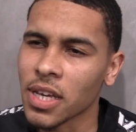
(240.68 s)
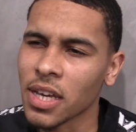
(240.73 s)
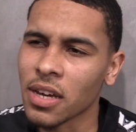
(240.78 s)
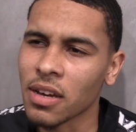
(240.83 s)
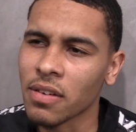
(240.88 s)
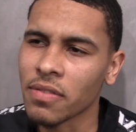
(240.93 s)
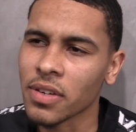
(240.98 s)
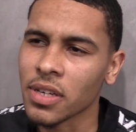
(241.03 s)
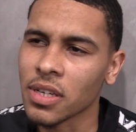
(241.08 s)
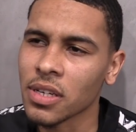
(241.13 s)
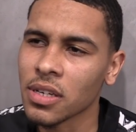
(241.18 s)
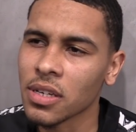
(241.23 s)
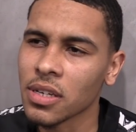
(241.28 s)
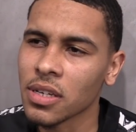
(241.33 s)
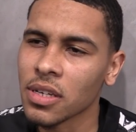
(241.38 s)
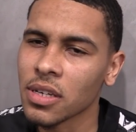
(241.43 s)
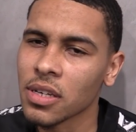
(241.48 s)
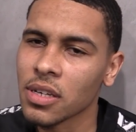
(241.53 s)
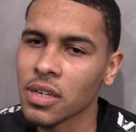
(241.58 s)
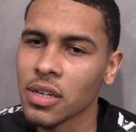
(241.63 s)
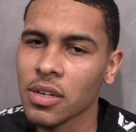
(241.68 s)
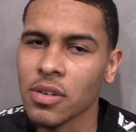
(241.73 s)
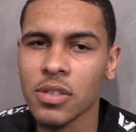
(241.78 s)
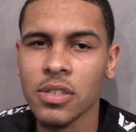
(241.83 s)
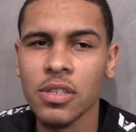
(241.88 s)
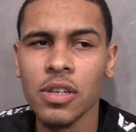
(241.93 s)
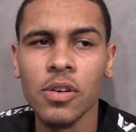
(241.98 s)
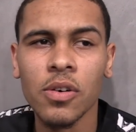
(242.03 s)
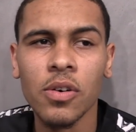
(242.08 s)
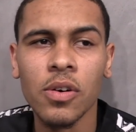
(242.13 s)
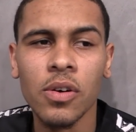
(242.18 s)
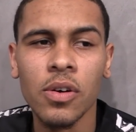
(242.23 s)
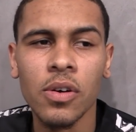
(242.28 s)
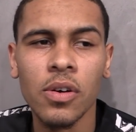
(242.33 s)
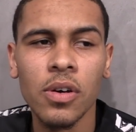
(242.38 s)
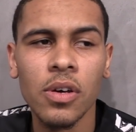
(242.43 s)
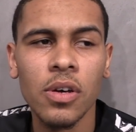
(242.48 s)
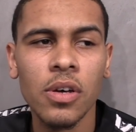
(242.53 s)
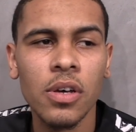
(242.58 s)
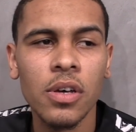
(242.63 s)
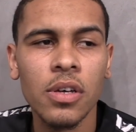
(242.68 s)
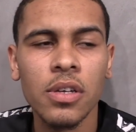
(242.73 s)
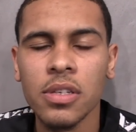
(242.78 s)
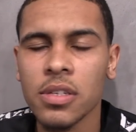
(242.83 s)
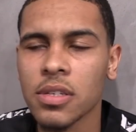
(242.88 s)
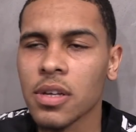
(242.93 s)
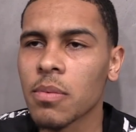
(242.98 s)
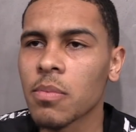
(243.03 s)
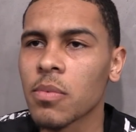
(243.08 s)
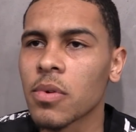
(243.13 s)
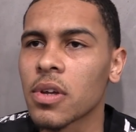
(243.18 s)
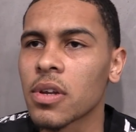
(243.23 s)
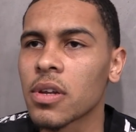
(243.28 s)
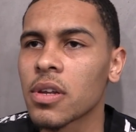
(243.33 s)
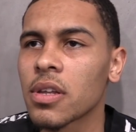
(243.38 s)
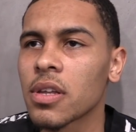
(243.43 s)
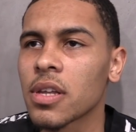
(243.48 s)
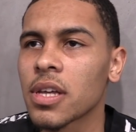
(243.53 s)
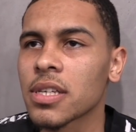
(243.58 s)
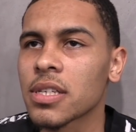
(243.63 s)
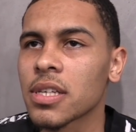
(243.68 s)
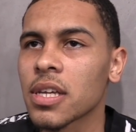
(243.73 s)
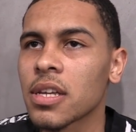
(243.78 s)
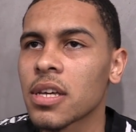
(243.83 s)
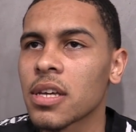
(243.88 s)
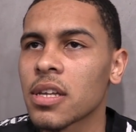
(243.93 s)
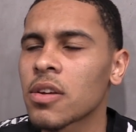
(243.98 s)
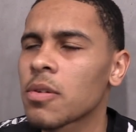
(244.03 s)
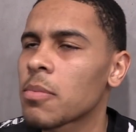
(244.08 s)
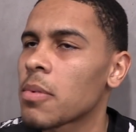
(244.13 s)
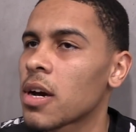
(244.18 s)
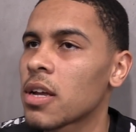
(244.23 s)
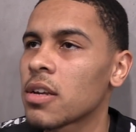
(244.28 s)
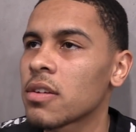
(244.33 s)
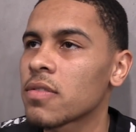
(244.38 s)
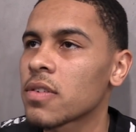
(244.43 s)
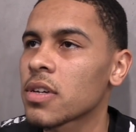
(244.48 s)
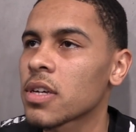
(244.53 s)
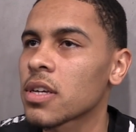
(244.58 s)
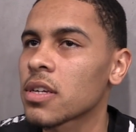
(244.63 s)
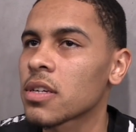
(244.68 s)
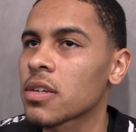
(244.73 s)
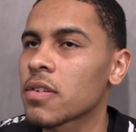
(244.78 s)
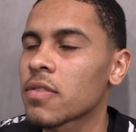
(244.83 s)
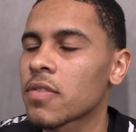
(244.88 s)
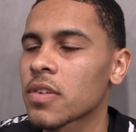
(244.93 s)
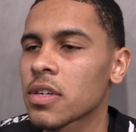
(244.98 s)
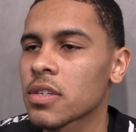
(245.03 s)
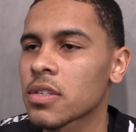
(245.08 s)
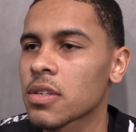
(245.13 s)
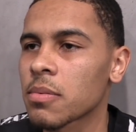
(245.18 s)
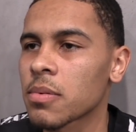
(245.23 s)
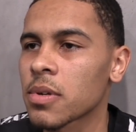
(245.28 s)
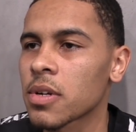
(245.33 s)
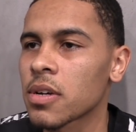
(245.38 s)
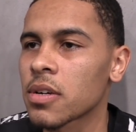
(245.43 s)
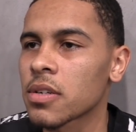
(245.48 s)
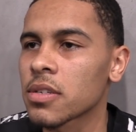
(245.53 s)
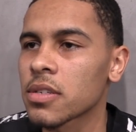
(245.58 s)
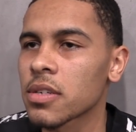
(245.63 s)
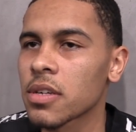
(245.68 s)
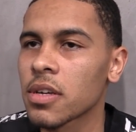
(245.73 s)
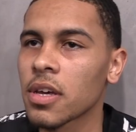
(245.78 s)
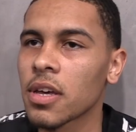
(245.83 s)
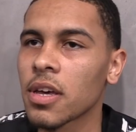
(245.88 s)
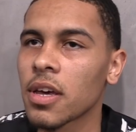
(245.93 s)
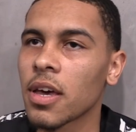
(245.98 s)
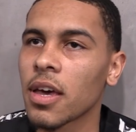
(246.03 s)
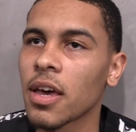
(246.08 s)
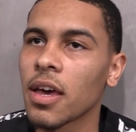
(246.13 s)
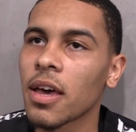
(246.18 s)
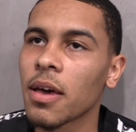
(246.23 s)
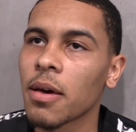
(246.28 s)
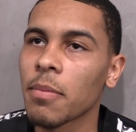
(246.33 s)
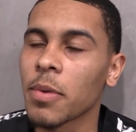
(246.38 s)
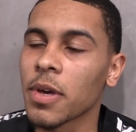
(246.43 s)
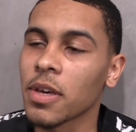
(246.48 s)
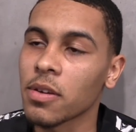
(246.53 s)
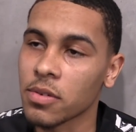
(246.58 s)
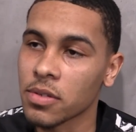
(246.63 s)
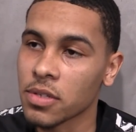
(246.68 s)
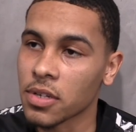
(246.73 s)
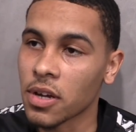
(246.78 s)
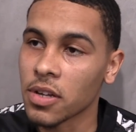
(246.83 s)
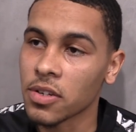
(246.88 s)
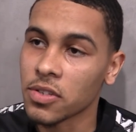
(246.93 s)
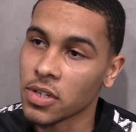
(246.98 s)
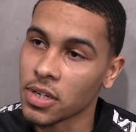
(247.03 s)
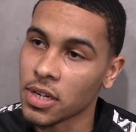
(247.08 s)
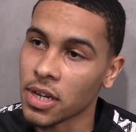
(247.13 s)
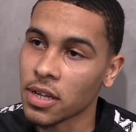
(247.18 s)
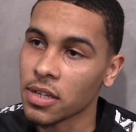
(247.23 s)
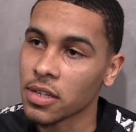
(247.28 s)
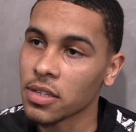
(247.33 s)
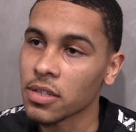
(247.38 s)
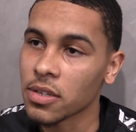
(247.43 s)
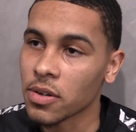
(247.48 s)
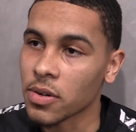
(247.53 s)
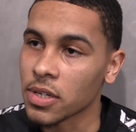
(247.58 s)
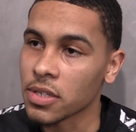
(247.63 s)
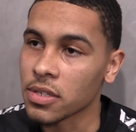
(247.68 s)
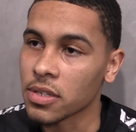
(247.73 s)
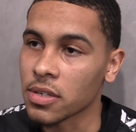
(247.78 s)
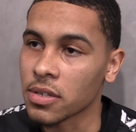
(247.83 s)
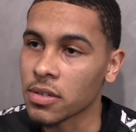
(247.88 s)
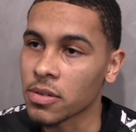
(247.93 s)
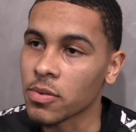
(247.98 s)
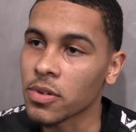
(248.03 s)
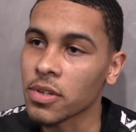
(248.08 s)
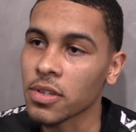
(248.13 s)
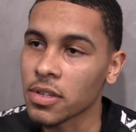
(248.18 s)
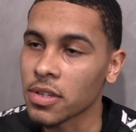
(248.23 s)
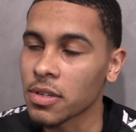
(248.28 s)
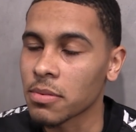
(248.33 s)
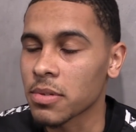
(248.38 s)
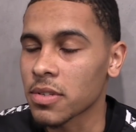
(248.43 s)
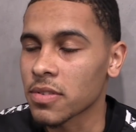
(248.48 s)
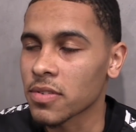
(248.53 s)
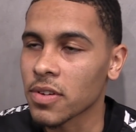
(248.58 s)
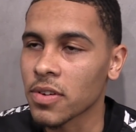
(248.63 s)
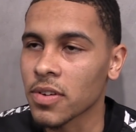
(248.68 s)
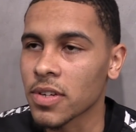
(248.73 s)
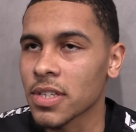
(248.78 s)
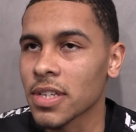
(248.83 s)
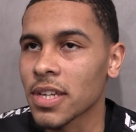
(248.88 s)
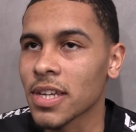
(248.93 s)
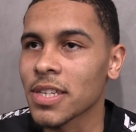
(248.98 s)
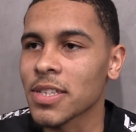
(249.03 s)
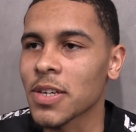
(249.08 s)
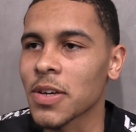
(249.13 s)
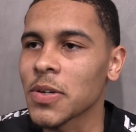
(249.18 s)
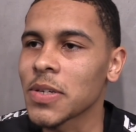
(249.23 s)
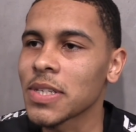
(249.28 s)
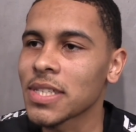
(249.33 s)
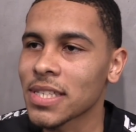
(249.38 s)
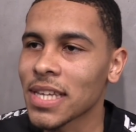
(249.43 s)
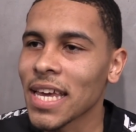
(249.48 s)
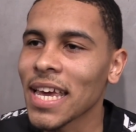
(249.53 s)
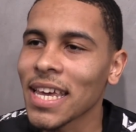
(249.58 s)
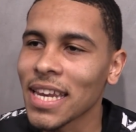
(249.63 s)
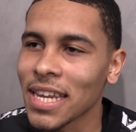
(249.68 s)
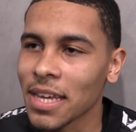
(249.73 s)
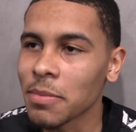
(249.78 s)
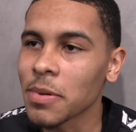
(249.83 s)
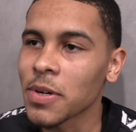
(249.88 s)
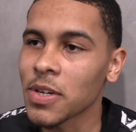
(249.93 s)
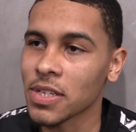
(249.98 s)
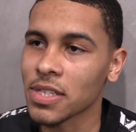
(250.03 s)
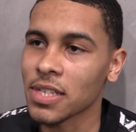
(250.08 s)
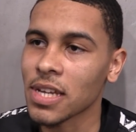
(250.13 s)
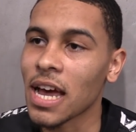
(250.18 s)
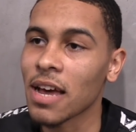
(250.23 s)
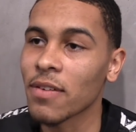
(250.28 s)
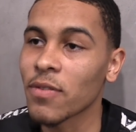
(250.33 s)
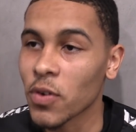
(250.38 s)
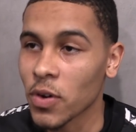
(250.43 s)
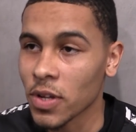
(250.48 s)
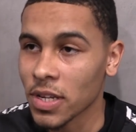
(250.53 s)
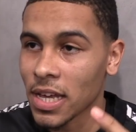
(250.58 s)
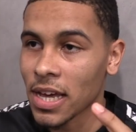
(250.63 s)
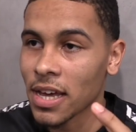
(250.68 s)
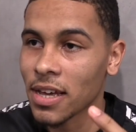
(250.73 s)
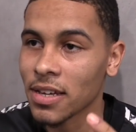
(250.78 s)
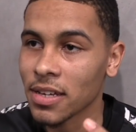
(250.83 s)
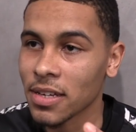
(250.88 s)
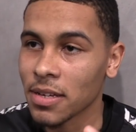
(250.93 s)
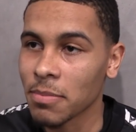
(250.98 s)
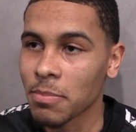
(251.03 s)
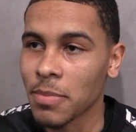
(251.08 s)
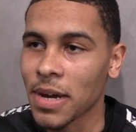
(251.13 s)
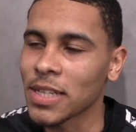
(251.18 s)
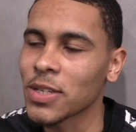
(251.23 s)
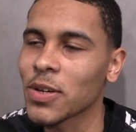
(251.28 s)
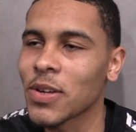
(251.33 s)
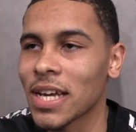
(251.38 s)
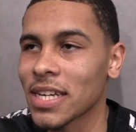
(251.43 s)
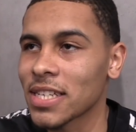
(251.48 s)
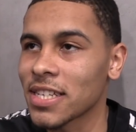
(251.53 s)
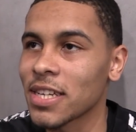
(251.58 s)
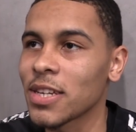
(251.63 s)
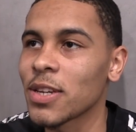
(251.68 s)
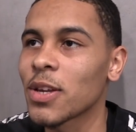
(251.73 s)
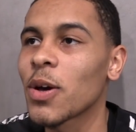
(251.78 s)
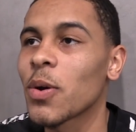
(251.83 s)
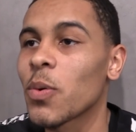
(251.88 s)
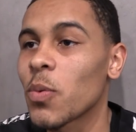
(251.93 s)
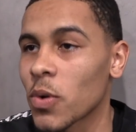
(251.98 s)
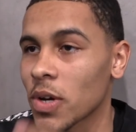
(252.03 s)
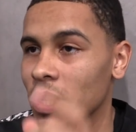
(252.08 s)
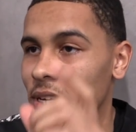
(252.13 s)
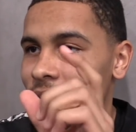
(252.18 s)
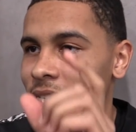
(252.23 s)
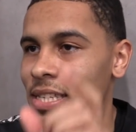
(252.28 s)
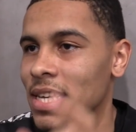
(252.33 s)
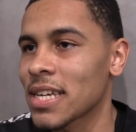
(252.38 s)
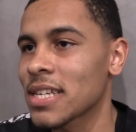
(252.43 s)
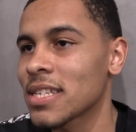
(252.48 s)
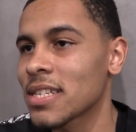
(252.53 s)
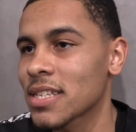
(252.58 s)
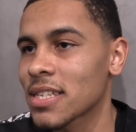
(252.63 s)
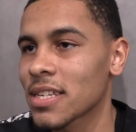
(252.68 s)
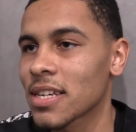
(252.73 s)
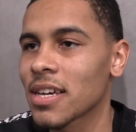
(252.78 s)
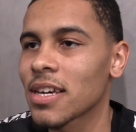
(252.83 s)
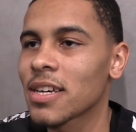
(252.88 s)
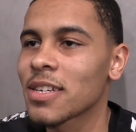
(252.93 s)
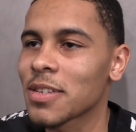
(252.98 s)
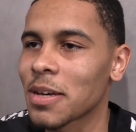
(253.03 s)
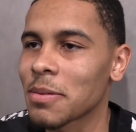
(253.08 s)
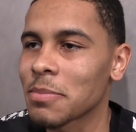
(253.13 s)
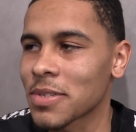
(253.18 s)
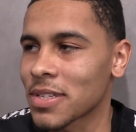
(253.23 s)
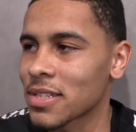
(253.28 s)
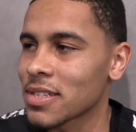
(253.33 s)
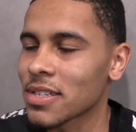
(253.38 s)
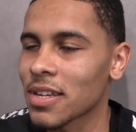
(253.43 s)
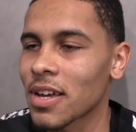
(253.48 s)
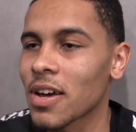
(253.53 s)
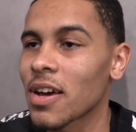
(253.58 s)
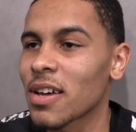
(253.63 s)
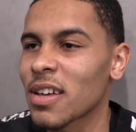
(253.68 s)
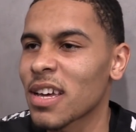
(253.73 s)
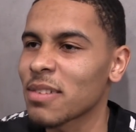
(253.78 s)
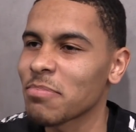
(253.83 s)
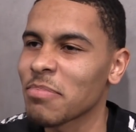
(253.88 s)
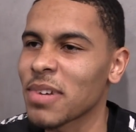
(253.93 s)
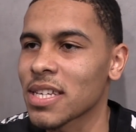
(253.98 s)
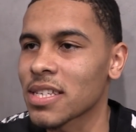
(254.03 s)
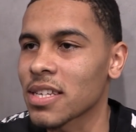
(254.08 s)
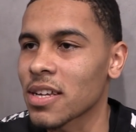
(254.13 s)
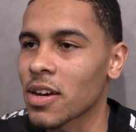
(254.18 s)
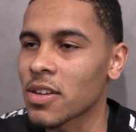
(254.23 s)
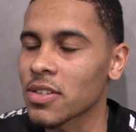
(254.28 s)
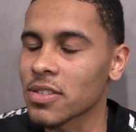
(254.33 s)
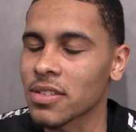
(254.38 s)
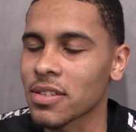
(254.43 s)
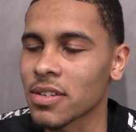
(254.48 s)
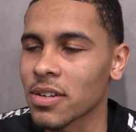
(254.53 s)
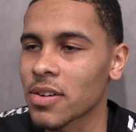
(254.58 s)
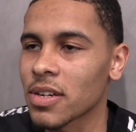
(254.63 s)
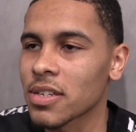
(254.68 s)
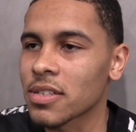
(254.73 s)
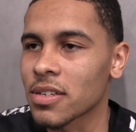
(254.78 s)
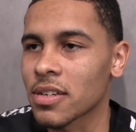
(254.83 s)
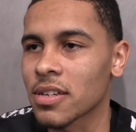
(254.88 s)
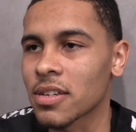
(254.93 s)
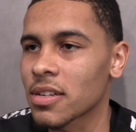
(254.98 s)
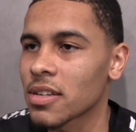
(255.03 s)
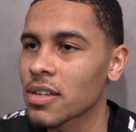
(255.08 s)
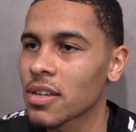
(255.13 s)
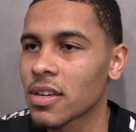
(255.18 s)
King, I think. Or someone that said it, not Martin Luther King, I think someone else. But he was answering that question, what your deepest fear is, isn't it? So he's saying it because I've got that, but I don't actually know what it says. Mm. So I'm just basically answering the question.